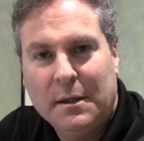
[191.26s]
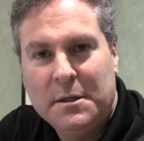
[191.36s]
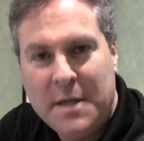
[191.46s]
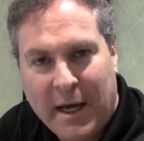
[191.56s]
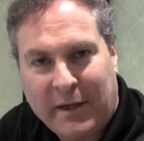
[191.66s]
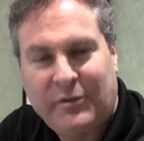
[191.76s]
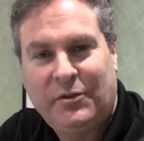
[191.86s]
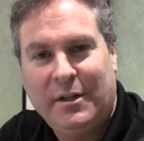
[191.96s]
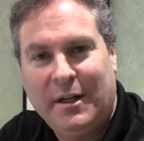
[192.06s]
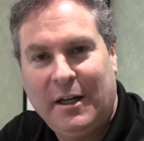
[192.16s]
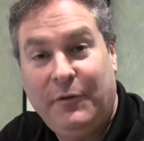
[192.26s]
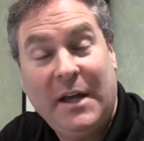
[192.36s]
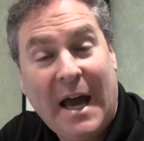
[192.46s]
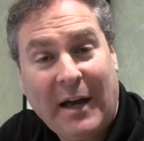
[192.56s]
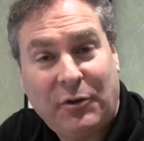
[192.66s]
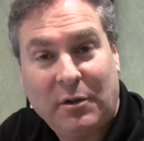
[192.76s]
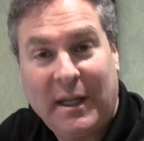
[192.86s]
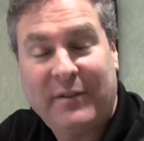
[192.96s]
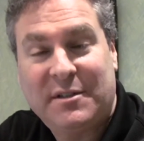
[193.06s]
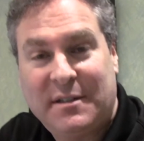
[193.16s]
Next, if you had to
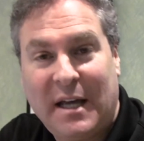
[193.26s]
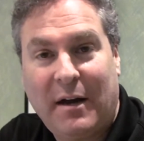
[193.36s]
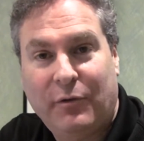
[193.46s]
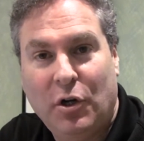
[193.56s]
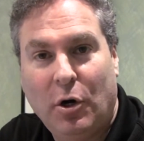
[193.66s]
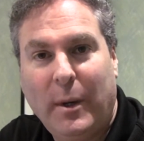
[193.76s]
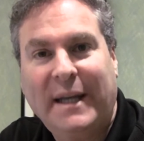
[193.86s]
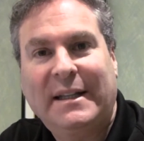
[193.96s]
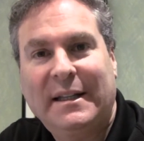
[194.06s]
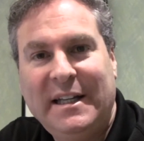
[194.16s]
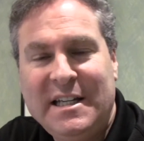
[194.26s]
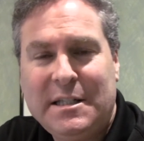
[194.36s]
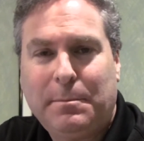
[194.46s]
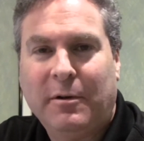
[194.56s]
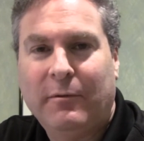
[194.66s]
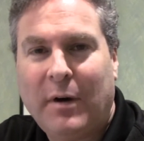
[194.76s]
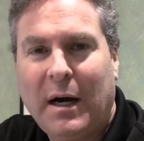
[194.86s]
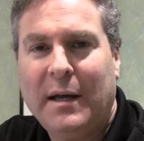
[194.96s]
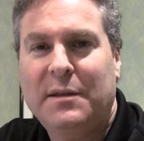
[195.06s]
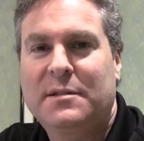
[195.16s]
let staff go, at least
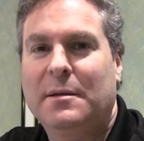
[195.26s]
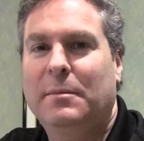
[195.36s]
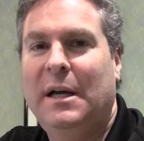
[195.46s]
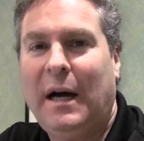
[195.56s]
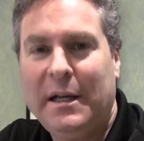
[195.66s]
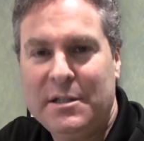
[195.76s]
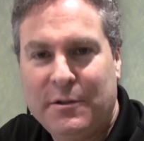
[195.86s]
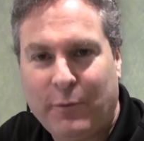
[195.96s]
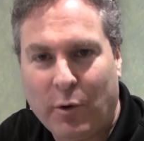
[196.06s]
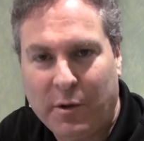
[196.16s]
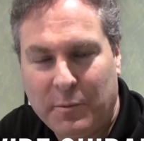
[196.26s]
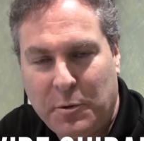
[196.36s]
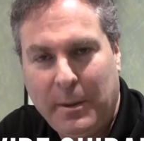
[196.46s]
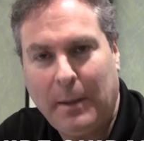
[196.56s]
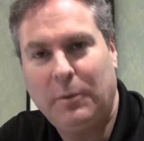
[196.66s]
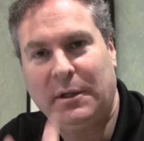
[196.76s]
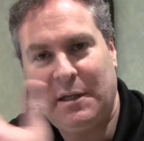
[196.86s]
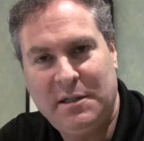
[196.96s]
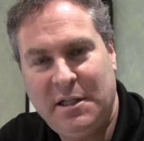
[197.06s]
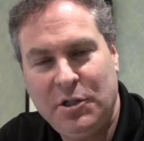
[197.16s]
provide some guidance for them to be able to
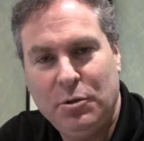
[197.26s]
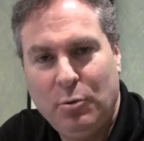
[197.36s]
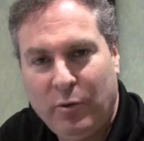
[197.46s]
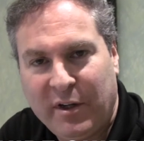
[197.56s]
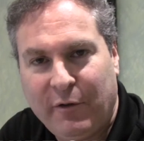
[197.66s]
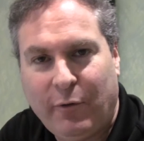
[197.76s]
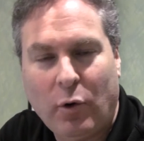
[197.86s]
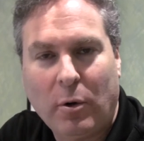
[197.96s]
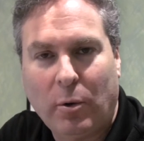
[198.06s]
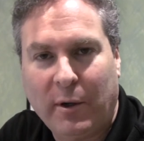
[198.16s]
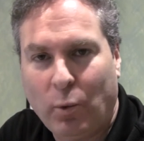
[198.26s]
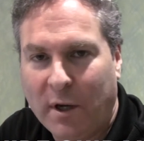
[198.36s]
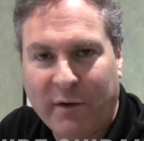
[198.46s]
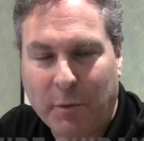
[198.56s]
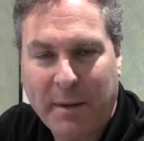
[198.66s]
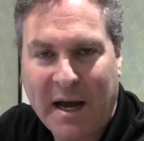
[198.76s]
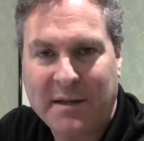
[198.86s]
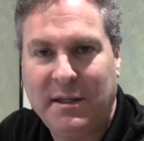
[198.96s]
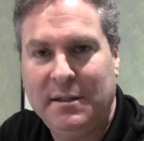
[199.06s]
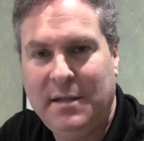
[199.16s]
continue moving forward, whatever
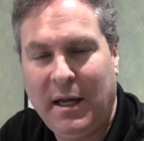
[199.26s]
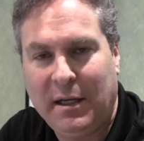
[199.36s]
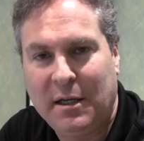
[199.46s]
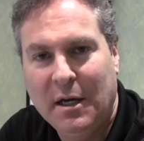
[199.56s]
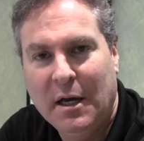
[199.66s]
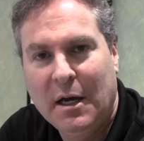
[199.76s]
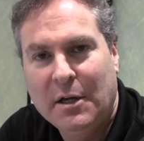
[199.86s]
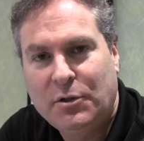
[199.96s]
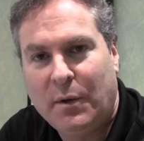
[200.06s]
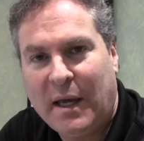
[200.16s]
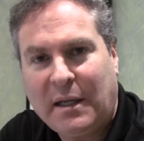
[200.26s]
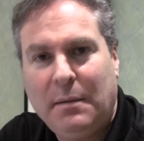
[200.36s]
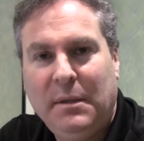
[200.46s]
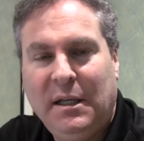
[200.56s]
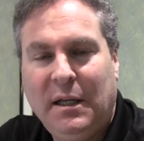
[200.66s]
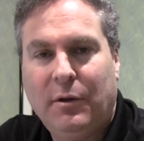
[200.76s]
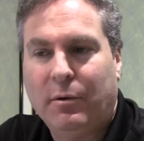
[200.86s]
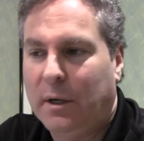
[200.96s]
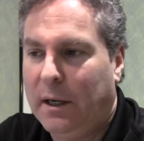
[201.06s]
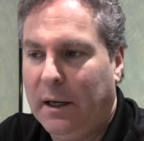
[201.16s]
path they take. So that can mean
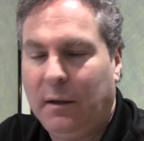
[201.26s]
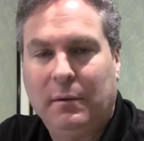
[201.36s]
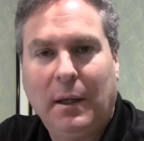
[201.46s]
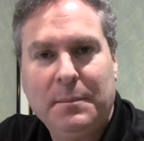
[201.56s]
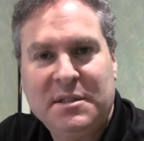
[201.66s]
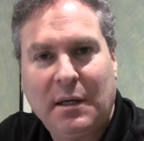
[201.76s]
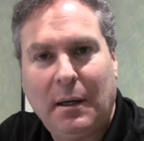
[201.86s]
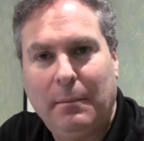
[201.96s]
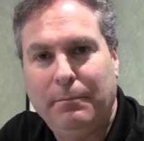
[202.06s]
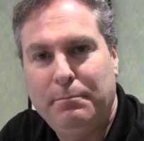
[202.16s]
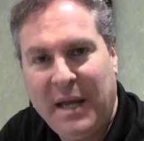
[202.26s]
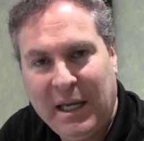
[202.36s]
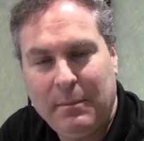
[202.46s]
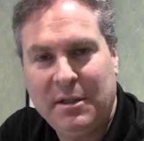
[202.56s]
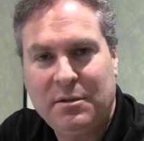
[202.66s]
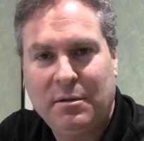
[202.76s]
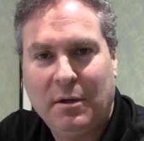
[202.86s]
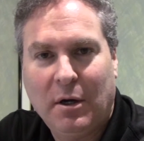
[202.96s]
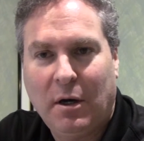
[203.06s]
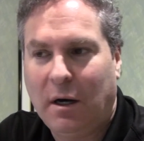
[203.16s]
either a lump sum payment,
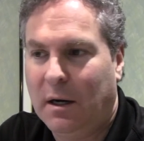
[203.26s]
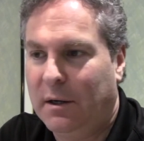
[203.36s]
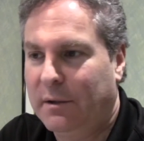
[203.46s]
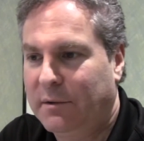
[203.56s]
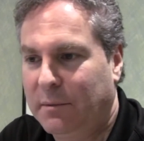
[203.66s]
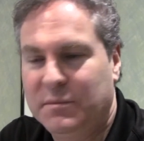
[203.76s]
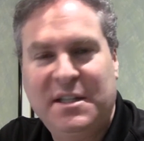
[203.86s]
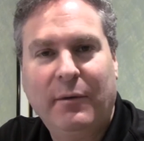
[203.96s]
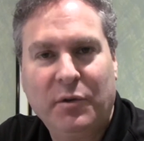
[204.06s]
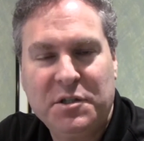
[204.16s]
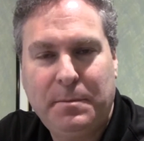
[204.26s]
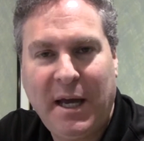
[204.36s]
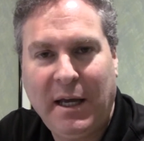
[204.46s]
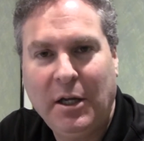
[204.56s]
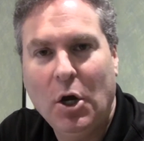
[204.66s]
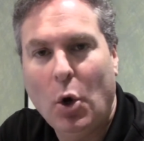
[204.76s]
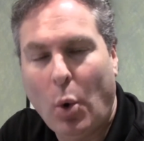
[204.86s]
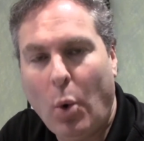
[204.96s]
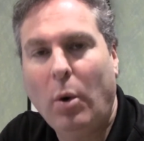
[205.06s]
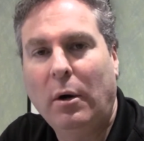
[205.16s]
some severance pay,
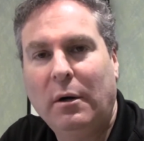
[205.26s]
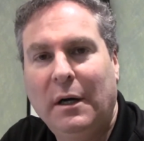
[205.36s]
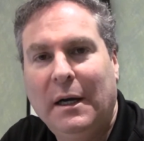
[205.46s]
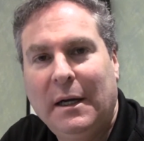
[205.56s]
or